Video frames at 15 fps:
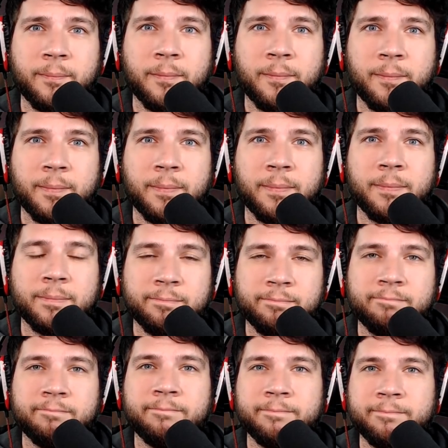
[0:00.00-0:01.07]

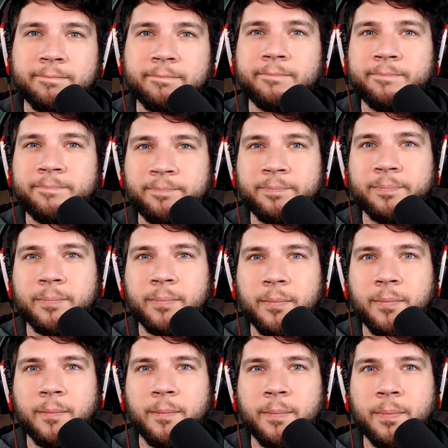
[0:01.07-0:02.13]

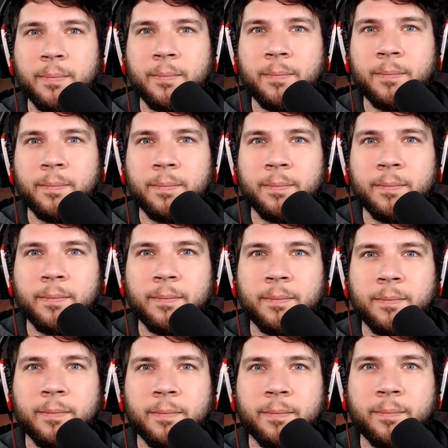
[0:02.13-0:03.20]

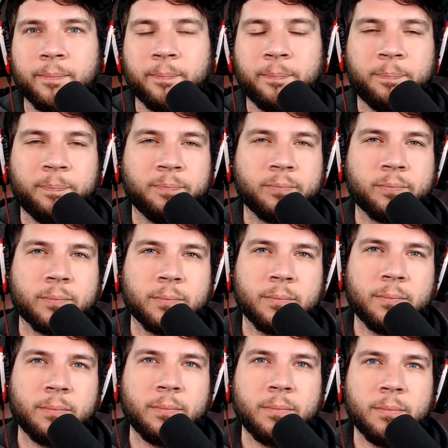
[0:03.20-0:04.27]

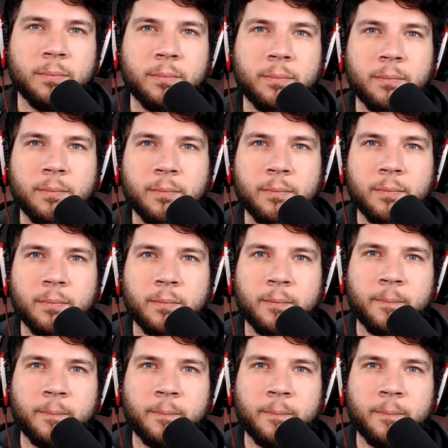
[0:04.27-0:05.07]
The person shown says nothing.